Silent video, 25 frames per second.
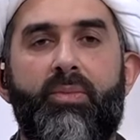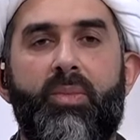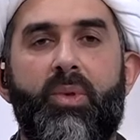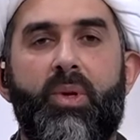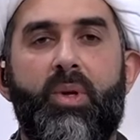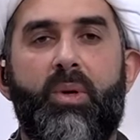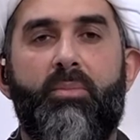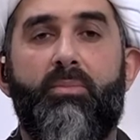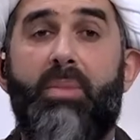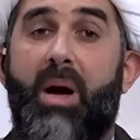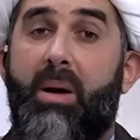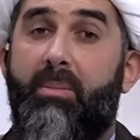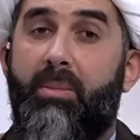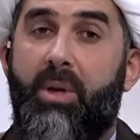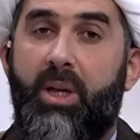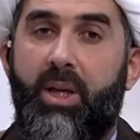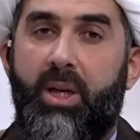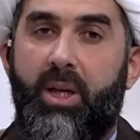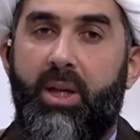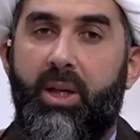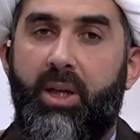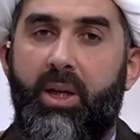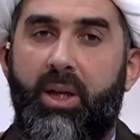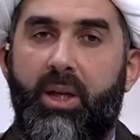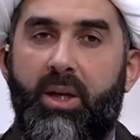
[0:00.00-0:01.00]

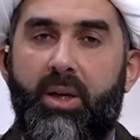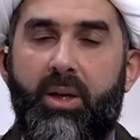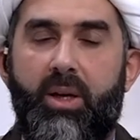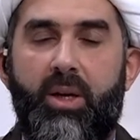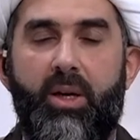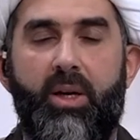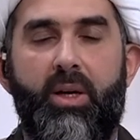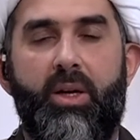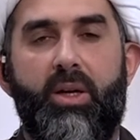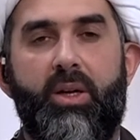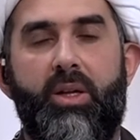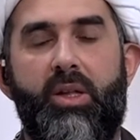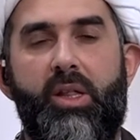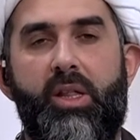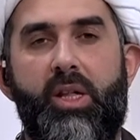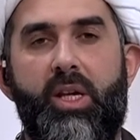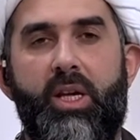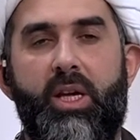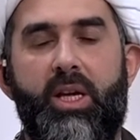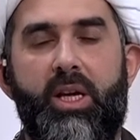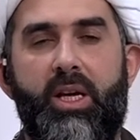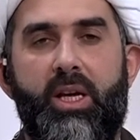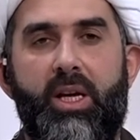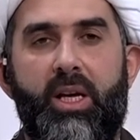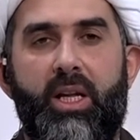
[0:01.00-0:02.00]
publicly
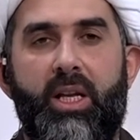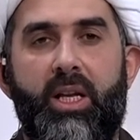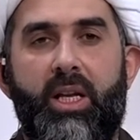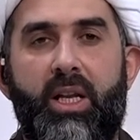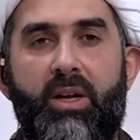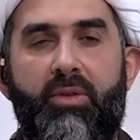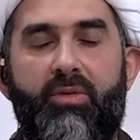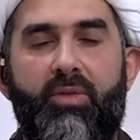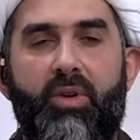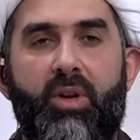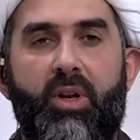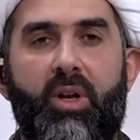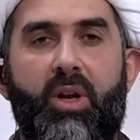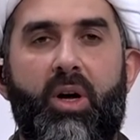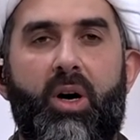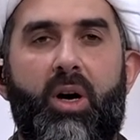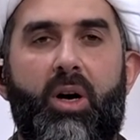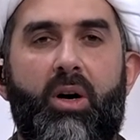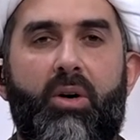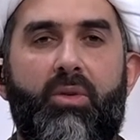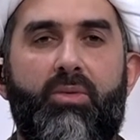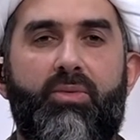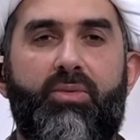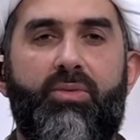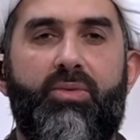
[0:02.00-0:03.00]
the level
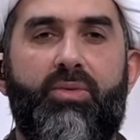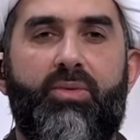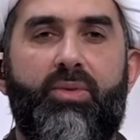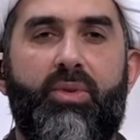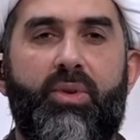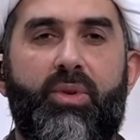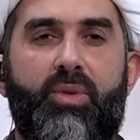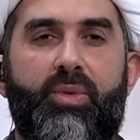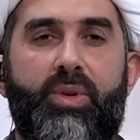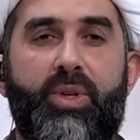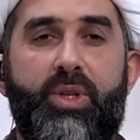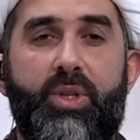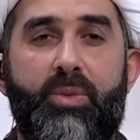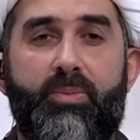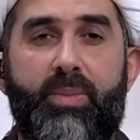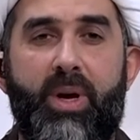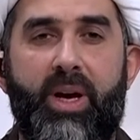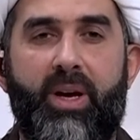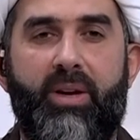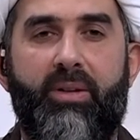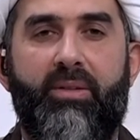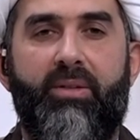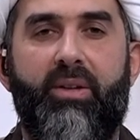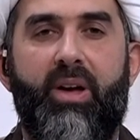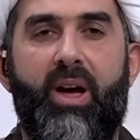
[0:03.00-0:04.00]
of
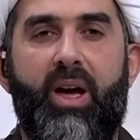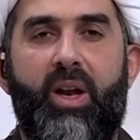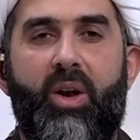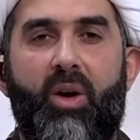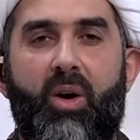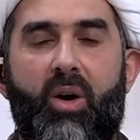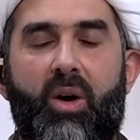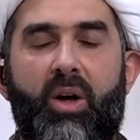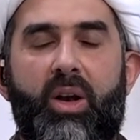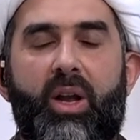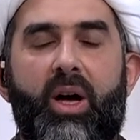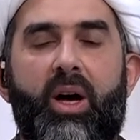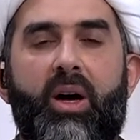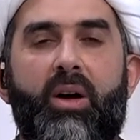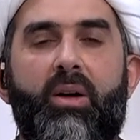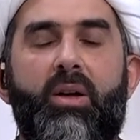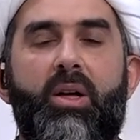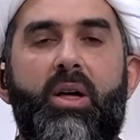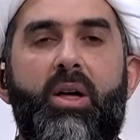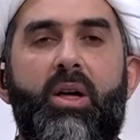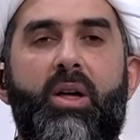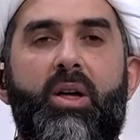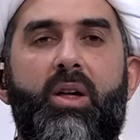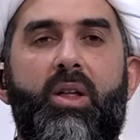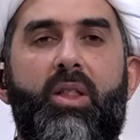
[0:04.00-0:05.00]
respect and honor
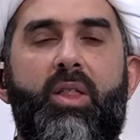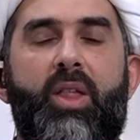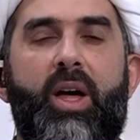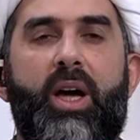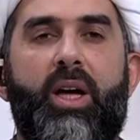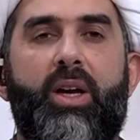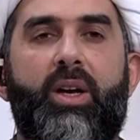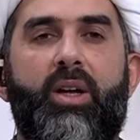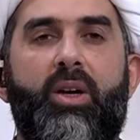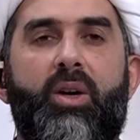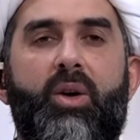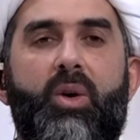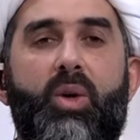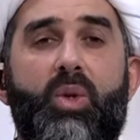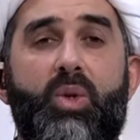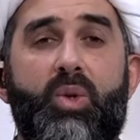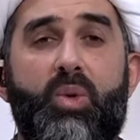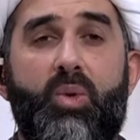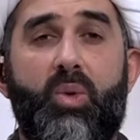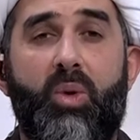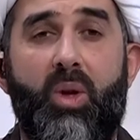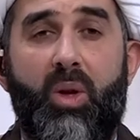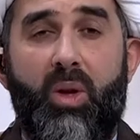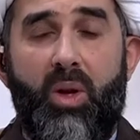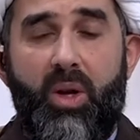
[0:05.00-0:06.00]
that
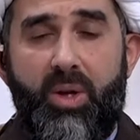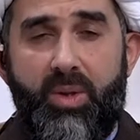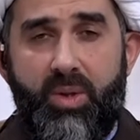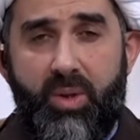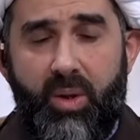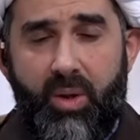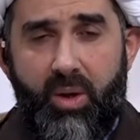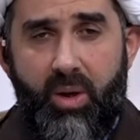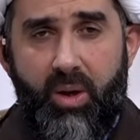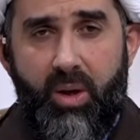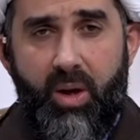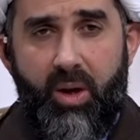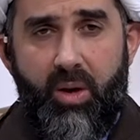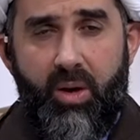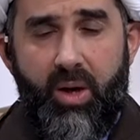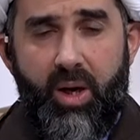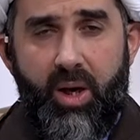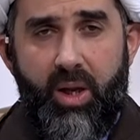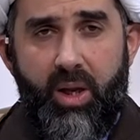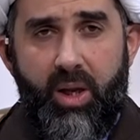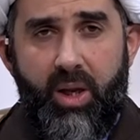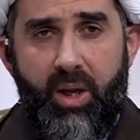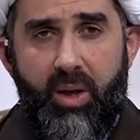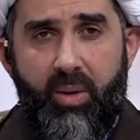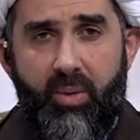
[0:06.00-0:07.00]
Rasulullah sallallahu
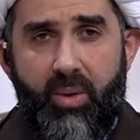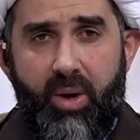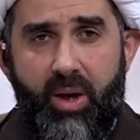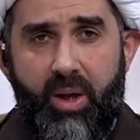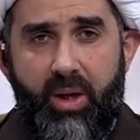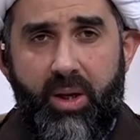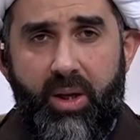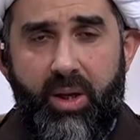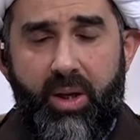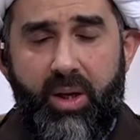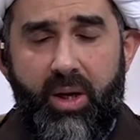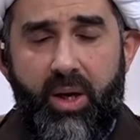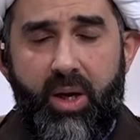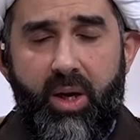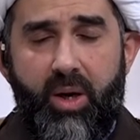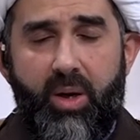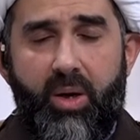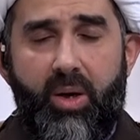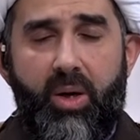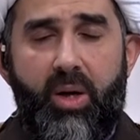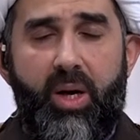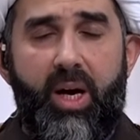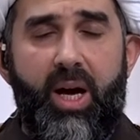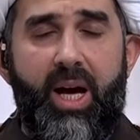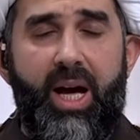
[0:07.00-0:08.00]
alayhi wa alihi
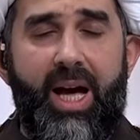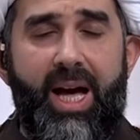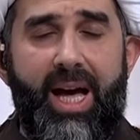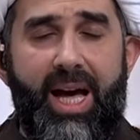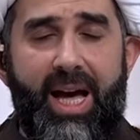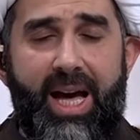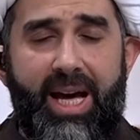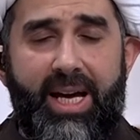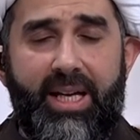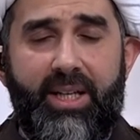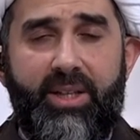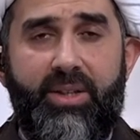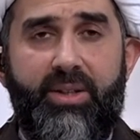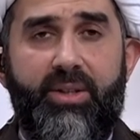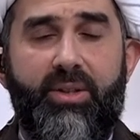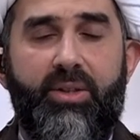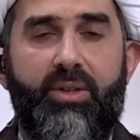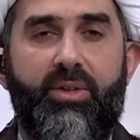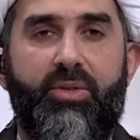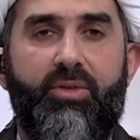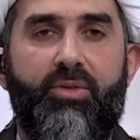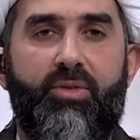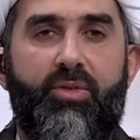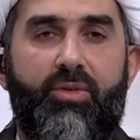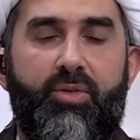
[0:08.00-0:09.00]
had
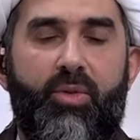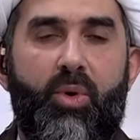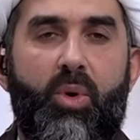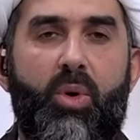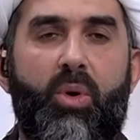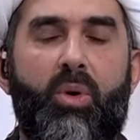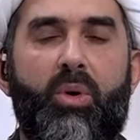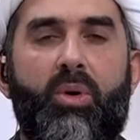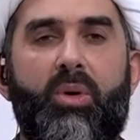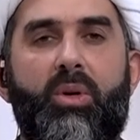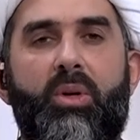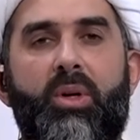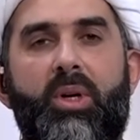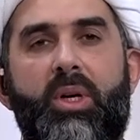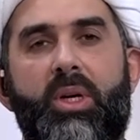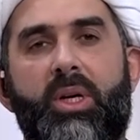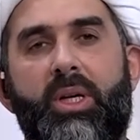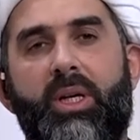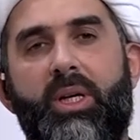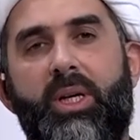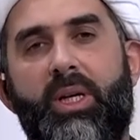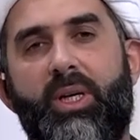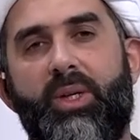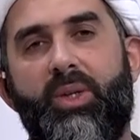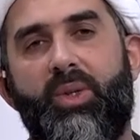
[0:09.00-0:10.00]
for
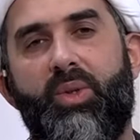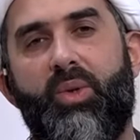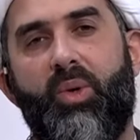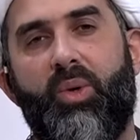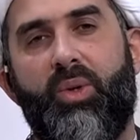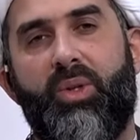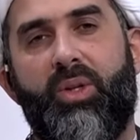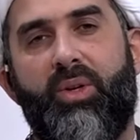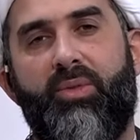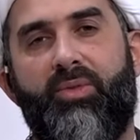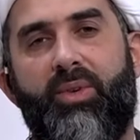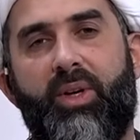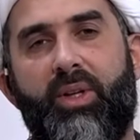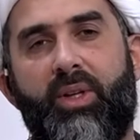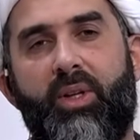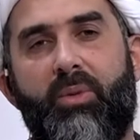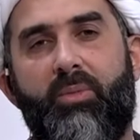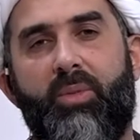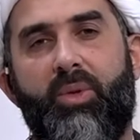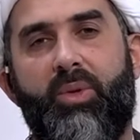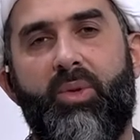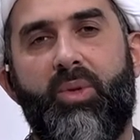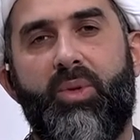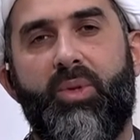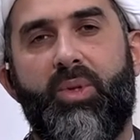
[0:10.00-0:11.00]
his daughter Fatima
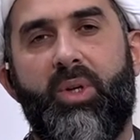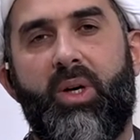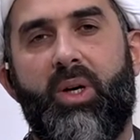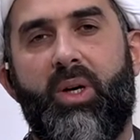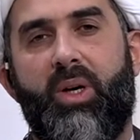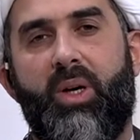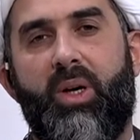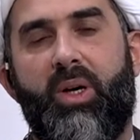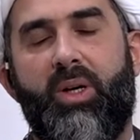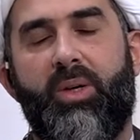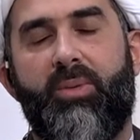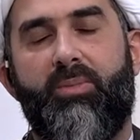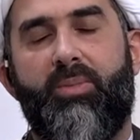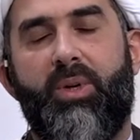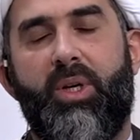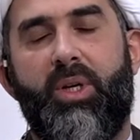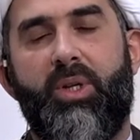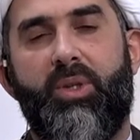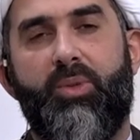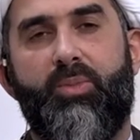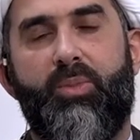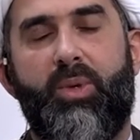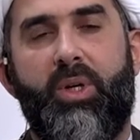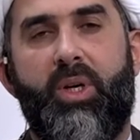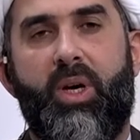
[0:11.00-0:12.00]
al-Zahra, peace
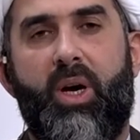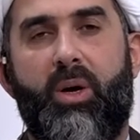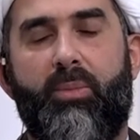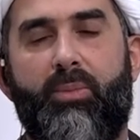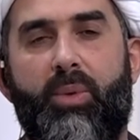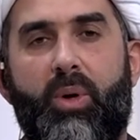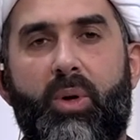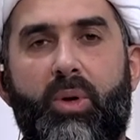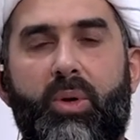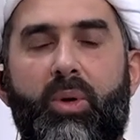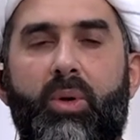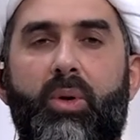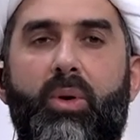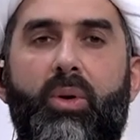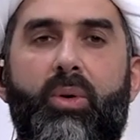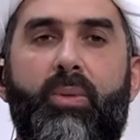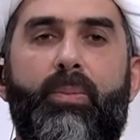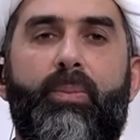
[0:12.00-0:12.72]
be upon her.